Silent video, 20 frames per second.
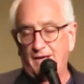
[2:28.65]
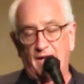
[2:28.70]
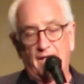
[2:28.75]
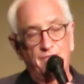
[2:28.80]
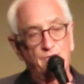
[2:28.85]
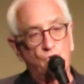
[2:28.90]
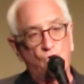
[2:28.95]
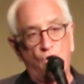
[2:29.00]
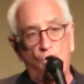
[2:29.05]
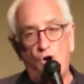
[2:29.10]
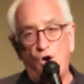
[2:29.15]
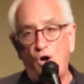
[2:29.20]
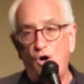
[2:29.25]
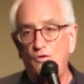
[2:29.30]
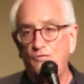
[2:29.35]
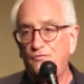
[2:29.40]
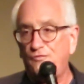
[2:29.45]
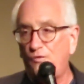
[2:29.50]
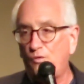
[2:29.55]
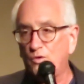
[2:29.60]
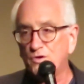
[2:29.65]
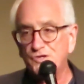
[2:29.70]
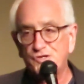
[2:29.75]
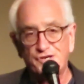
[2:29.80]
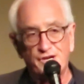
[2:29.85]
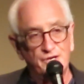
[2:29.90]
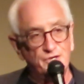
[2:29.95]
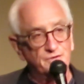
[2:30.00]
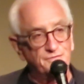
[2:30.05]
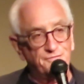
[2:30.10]
And they're all for
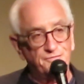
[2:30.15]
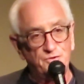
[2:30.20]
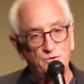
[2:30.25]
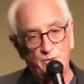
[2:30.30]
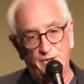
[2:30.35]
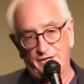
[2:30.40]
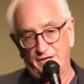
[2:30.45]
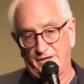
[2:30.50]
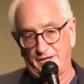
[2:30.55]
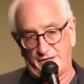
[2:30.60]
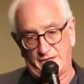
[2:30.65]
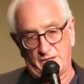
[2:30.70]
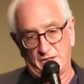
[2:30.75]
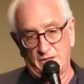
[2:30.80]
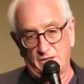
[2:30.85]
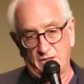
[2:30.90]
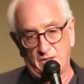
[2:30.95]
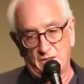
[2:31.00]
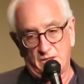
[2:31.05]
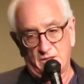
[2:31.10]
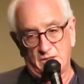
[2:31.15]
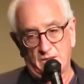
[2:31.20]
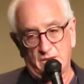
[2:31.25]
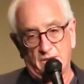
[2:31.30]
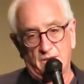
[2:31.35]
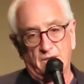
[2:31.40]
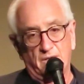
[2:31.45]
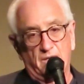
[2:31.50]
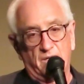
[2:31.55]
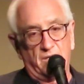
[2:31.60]
gender fluidity
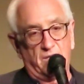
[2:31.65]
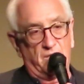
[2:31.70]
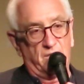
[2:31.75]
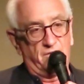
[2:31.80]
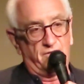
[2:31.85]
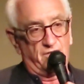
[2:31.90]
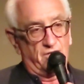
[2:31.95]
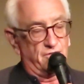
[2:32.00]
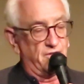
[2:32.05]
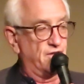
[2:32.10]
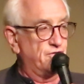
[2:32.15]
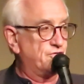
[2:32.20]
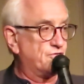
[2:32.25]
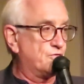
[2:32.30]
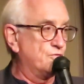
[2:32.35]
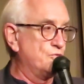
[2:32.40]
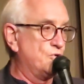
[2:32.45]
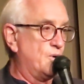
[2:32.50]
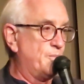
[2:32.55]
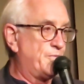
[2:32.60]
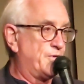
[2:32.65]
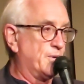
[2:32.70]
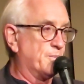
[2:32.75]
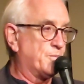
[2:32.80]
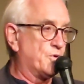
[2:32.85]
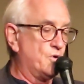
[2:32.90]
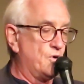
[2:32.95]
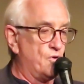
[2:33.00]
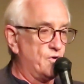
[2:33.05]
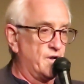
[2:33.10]
until they screw up their
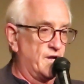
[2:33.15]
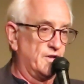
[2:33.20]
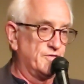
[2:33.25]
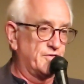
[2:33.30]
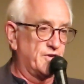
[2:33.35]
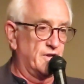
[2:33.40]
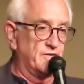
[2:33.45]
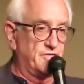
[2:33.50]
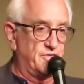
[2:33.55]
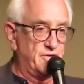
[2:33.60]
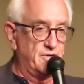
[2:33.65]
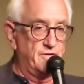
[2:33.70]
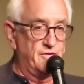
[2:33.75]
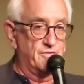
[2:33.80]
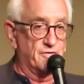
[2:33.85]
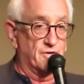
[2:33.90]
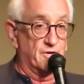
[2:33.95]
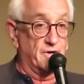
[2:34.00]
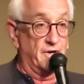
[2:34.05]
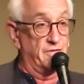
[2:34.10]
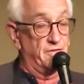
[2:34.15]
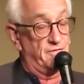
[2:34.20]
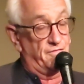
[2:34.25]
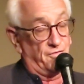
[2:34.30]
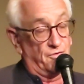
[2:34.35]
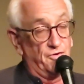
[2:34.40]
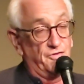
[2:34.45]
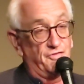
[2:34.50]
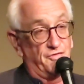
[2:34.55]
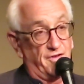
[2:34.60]
pronouns on Tinder, and the
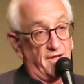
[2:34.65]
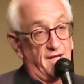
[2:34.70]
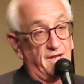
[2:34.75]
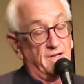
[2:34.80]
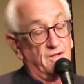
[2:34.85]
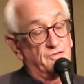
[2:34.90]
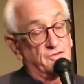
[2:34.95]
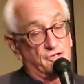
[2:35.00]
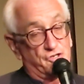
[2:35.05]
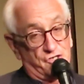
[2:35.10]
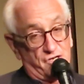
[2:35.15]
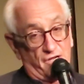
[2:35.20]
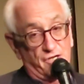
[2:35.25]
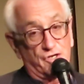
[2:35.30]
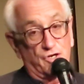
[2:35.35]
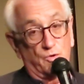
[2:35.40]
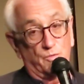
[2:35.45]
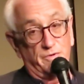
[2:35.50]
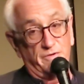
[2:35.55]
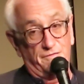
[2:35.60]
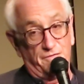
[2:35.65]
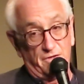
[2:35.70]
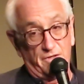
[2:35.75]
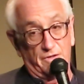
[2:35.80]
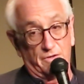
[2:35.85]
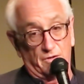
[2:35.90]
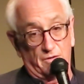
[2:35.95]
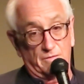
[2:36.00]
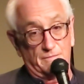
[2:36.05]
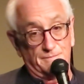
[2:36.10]
first date is a gender
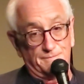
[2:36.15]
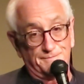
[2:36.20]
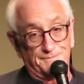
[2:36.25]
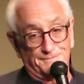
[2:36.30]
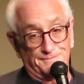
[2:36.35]
reveal.